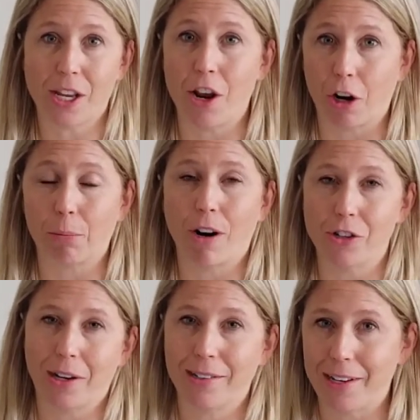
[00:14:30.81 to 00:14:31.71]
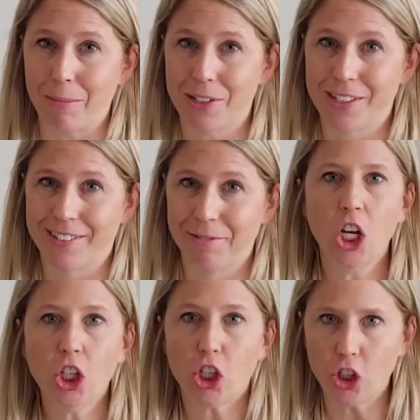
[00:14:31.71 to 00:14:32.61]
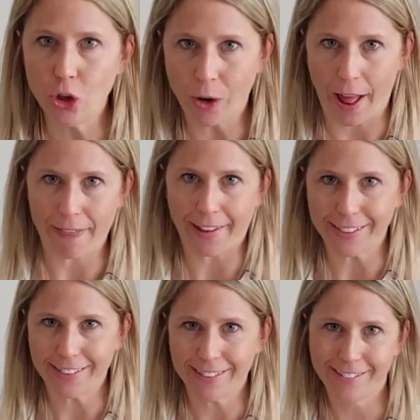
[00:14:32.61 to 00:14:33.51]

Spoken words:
and our project teams. You got this.